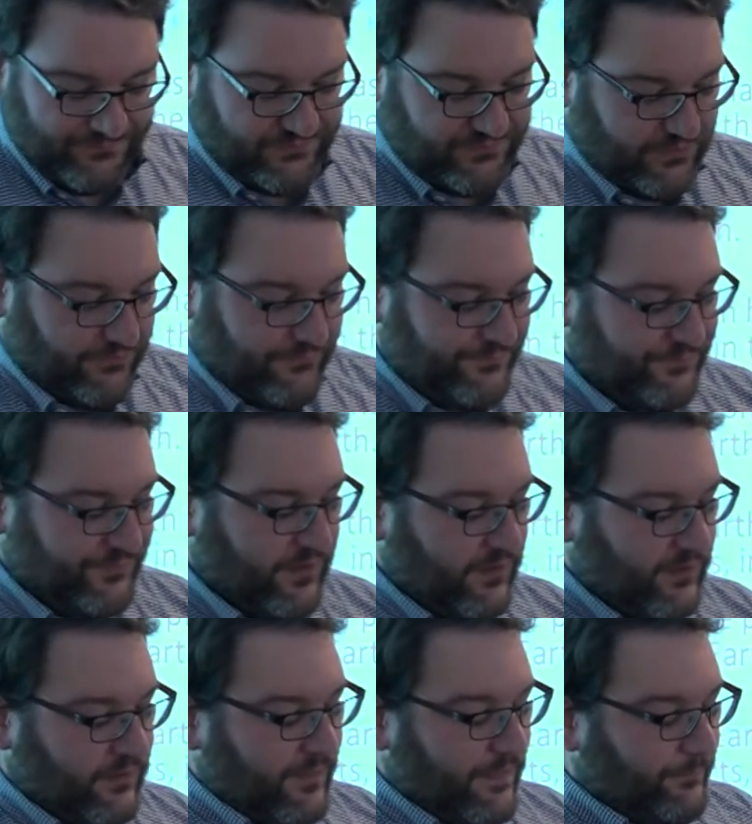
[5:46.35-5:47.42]
So
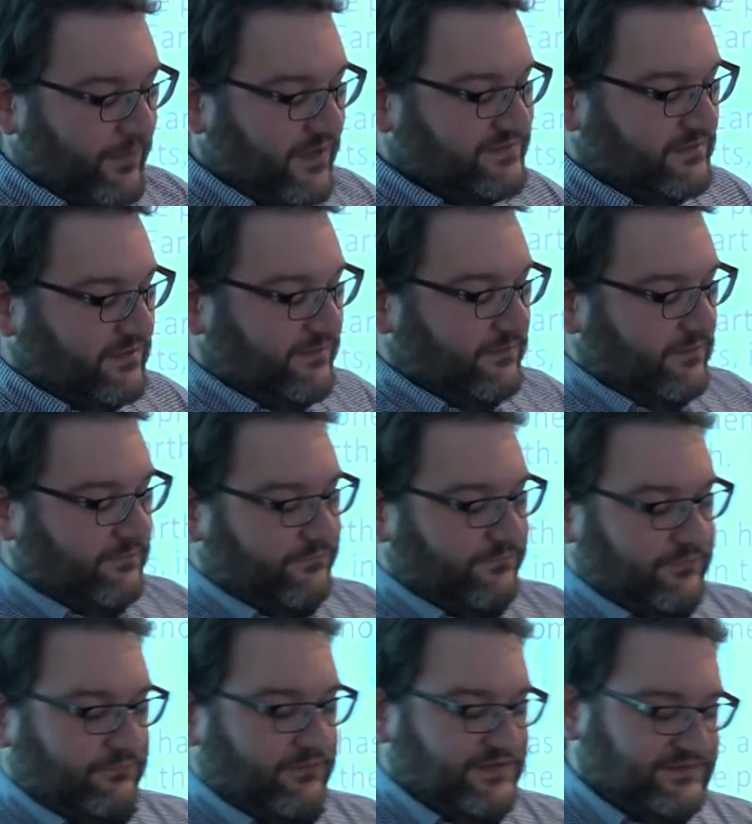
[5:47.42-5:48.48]
basically,
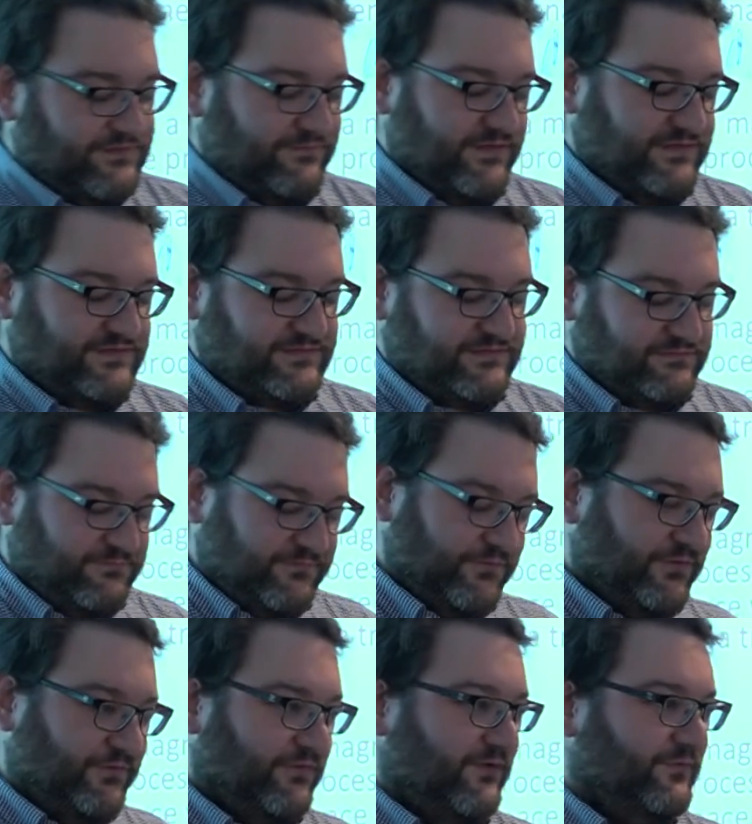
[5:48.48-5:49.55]
the rest of this
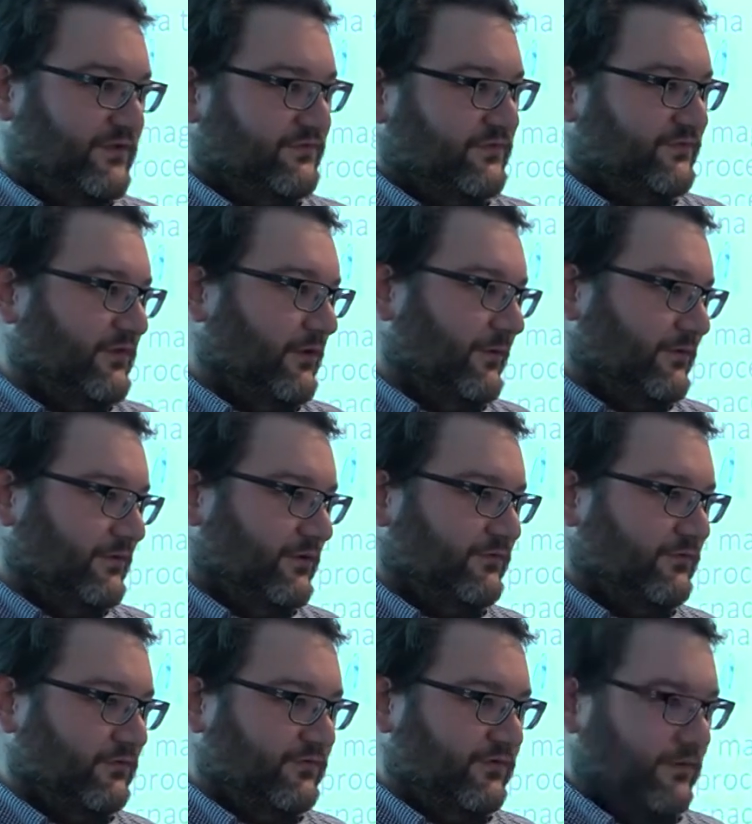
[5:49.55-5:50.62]
45 minutes or so, I'm going
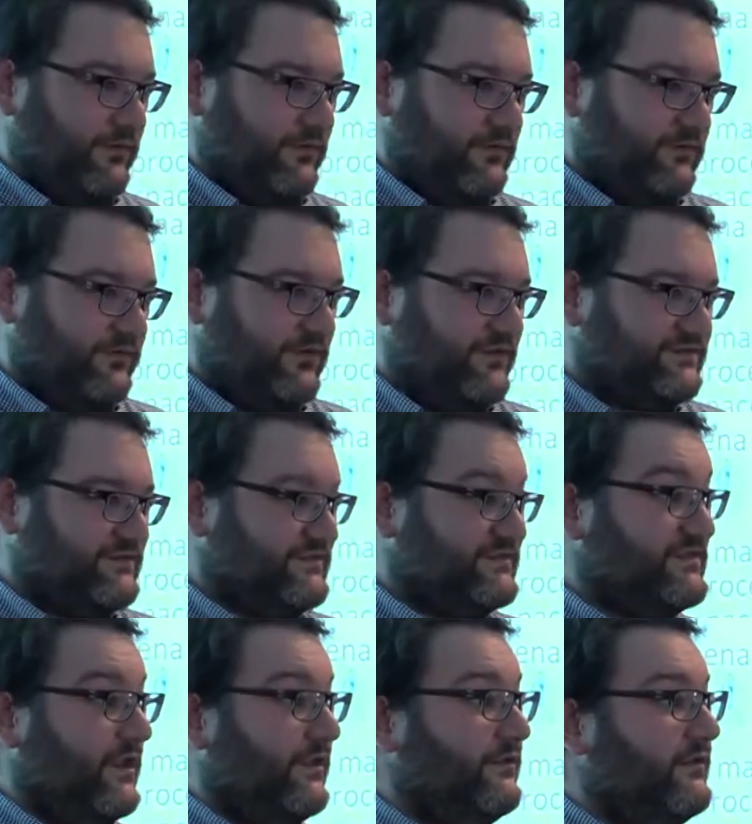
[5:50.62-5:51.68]
to discuss the
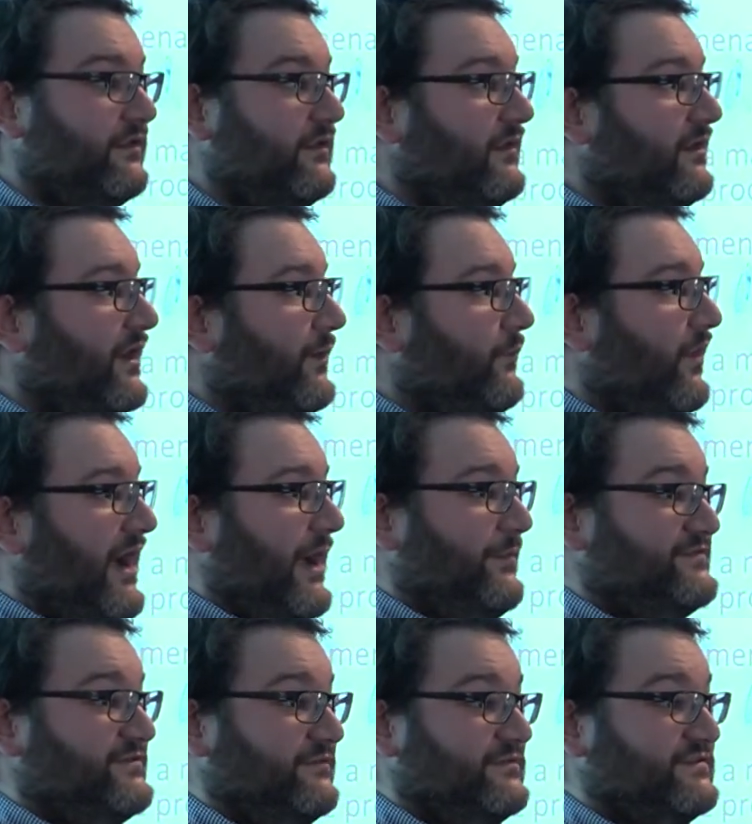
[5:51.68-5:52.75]
sun and what
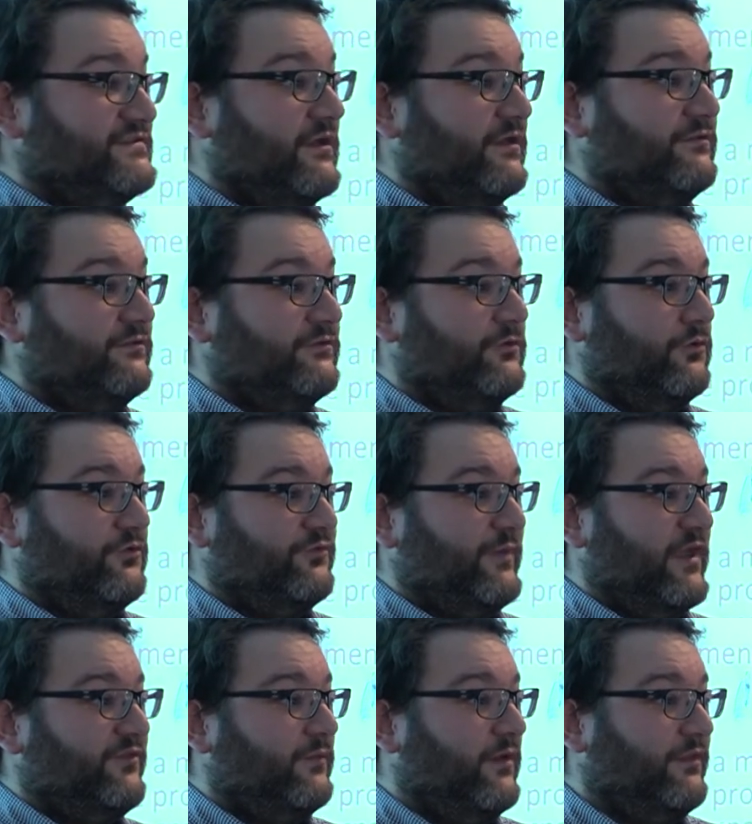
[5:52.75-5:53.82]
happens on the sun to cause
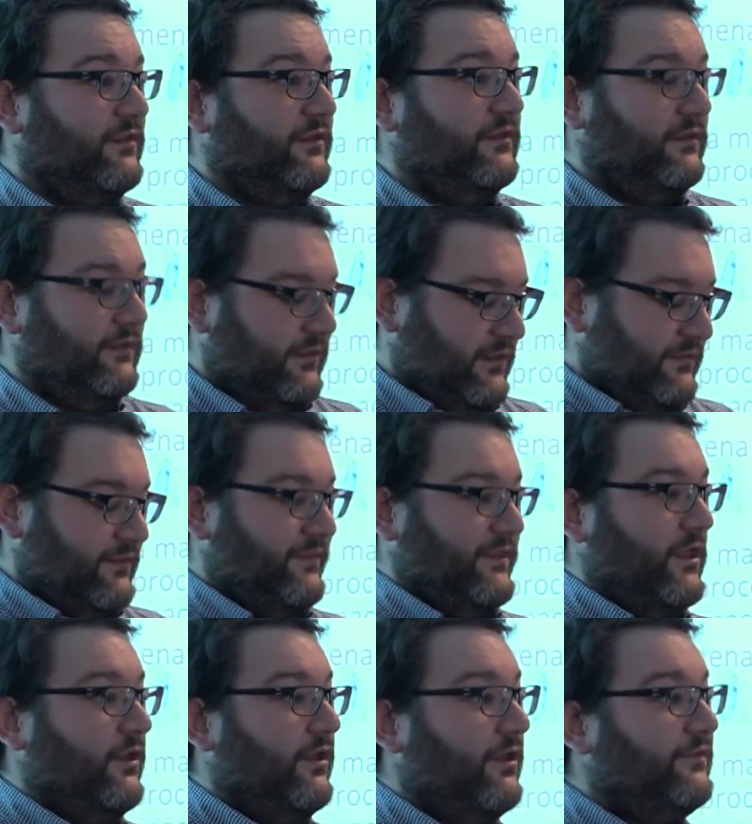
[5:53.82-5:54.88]
space weather, then
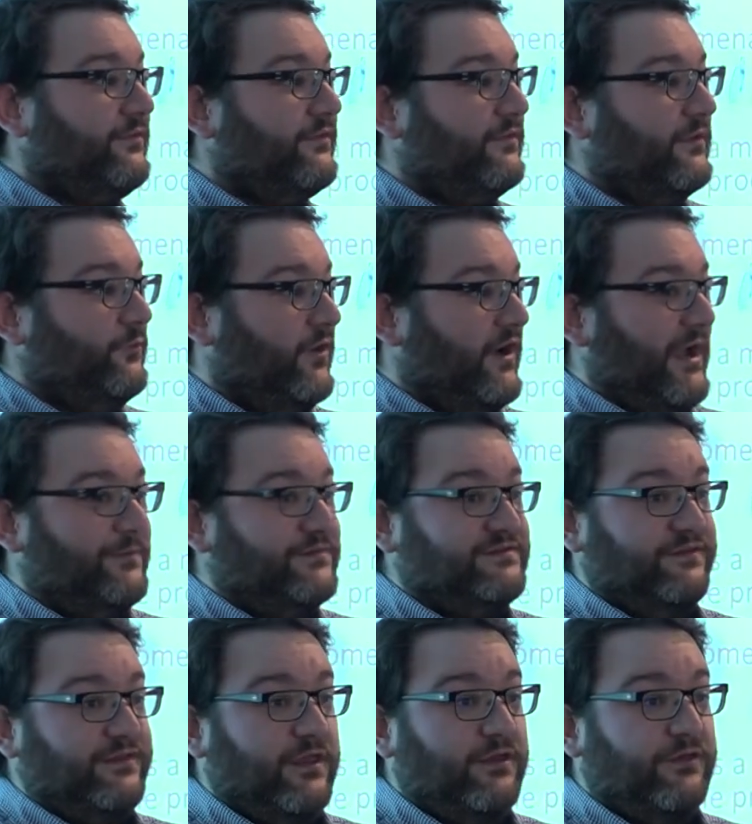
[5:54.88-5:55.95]
the Earth and what happens
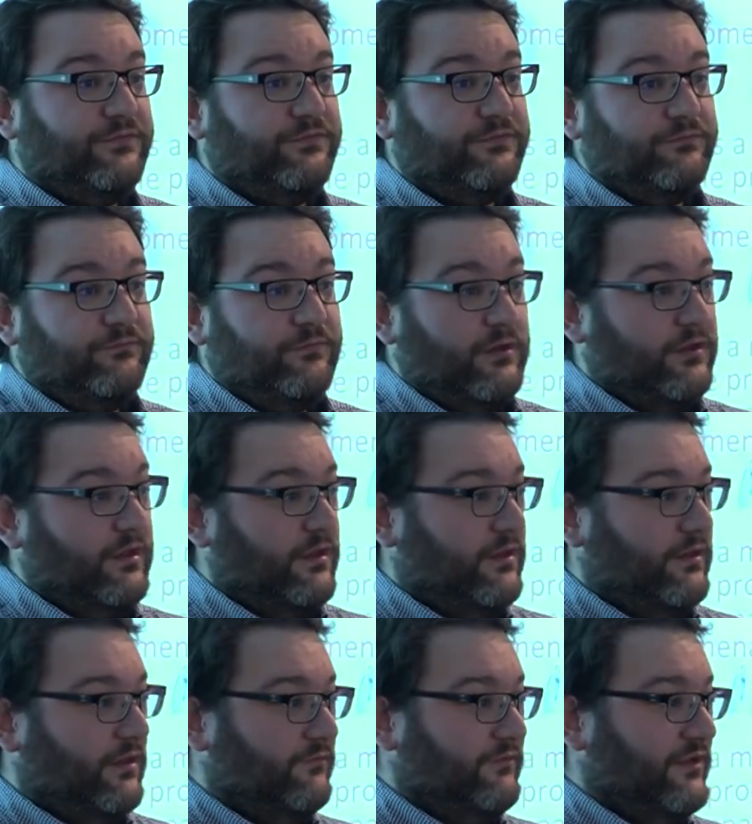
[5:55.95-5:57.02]
at the Earth
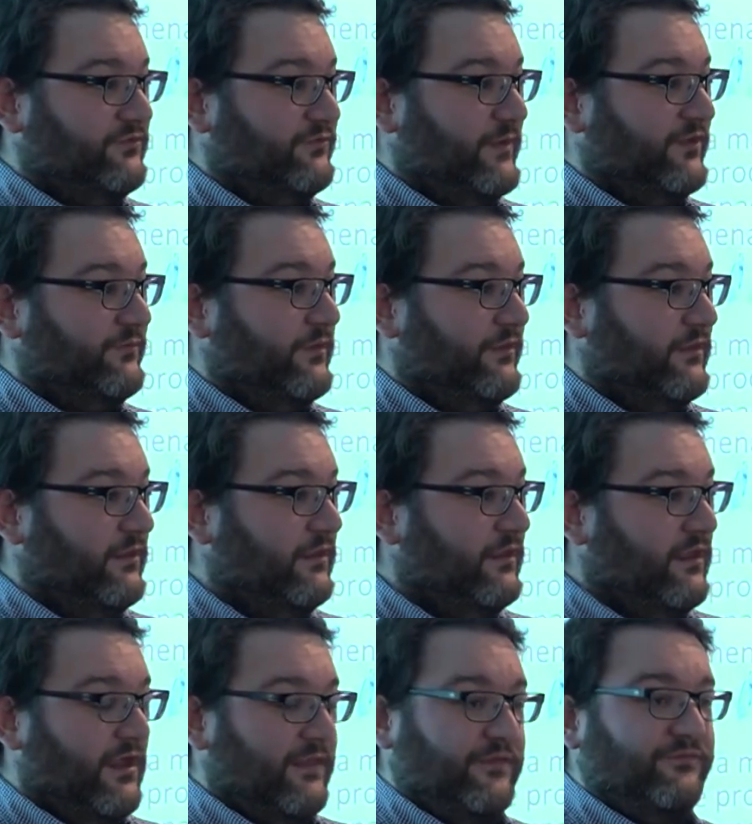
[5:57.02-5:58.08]
around space weather,
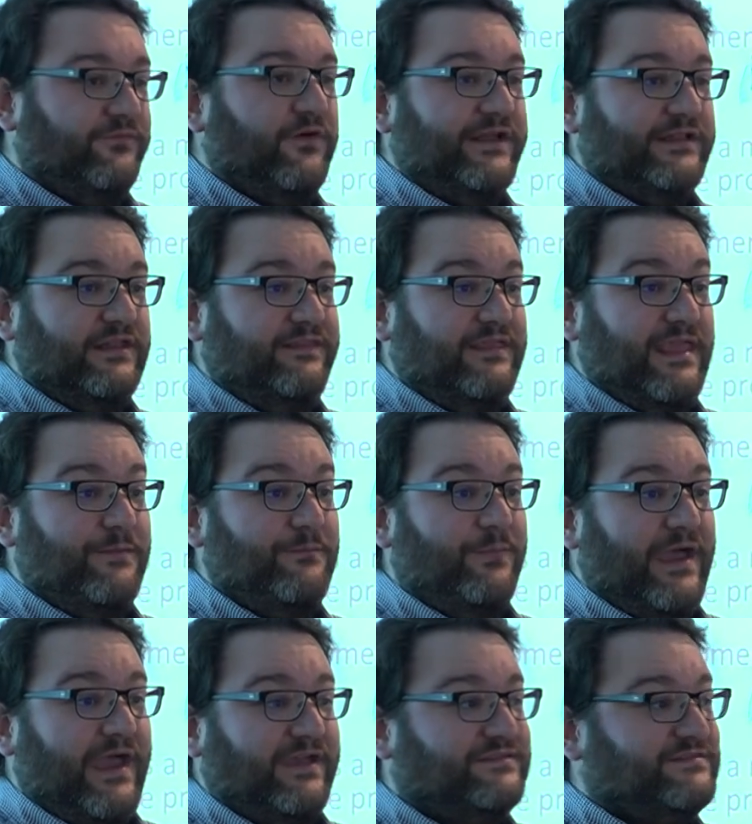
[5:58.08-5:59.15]
and then finally the
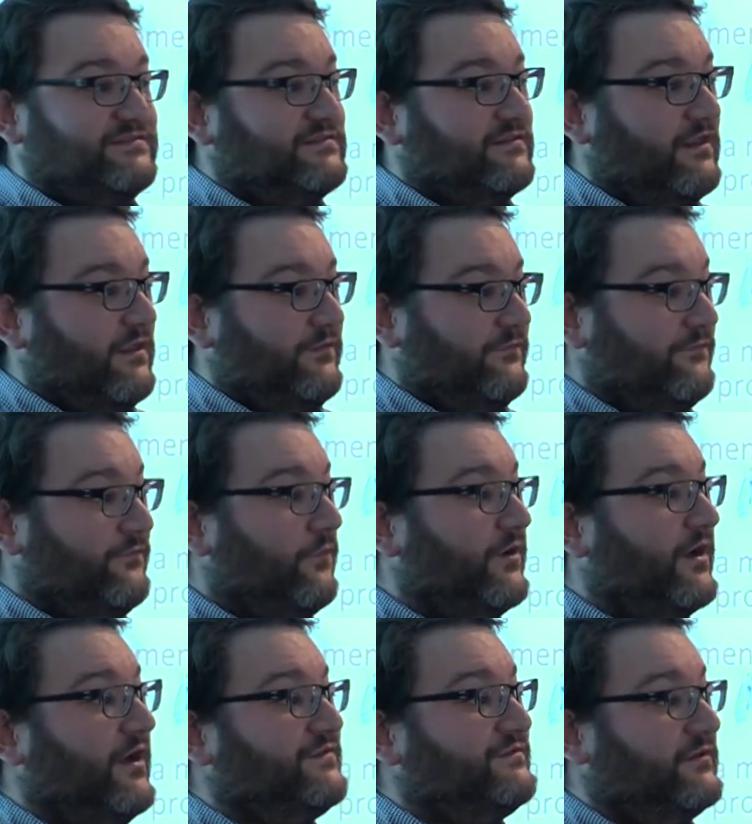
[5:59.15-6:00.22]
impacts and the
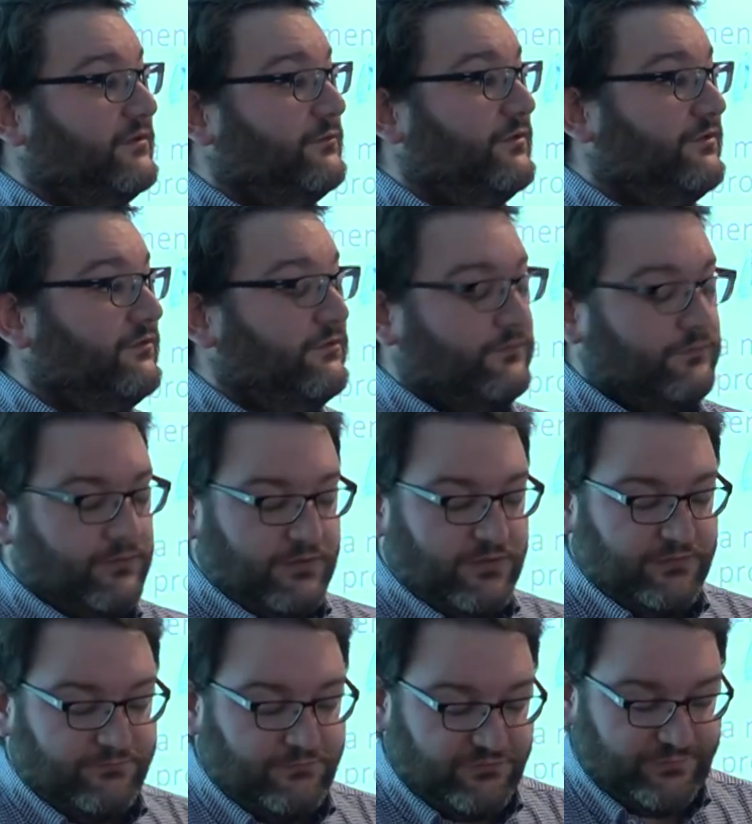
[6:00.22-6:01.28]
forecasting that we do for